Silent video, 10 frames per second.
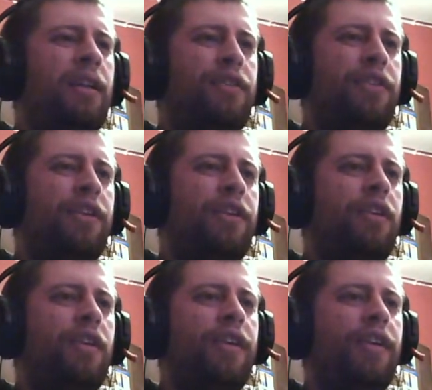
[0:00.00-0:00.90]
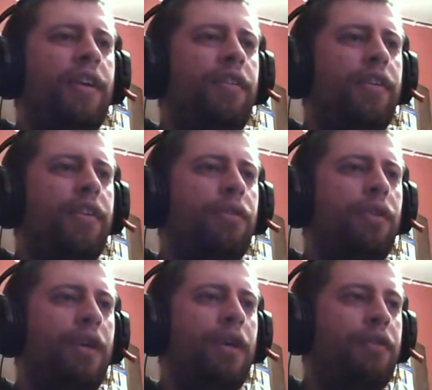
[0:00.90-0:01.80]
I lost the recording and everything, so